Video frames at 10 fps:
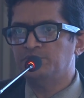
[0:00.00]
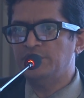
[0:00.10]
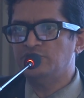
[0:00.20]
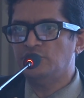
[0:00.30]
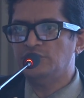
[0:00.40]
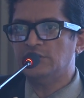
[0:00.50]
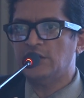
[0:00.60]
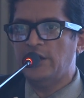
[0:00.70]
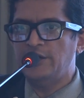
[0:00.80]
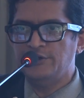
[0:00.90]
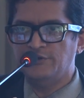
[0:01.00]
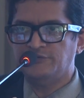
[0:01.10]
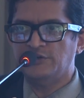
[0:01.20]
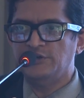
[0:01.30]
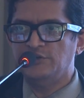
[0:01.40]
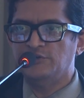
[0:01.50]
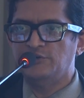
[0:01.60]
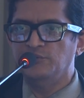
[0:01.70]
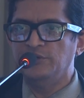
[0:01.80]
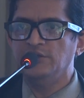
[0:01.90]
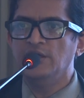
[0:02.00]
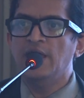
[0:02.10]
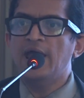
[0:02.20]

based on the kind of study you are doing